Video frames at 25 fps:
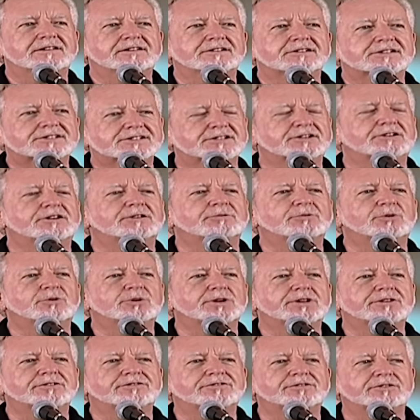
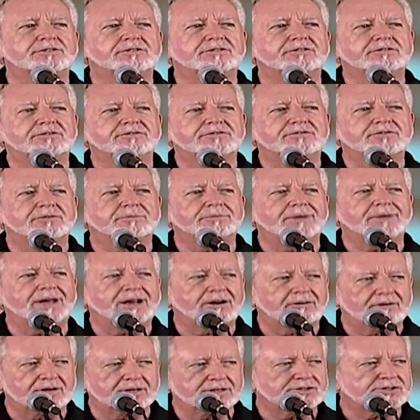ceremony for
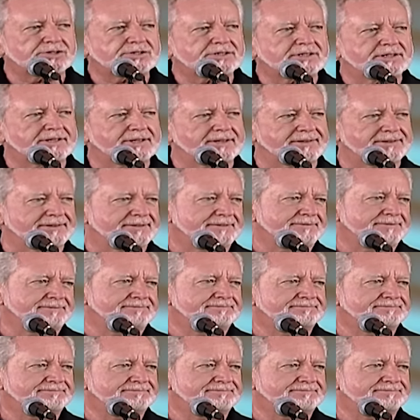marriage together.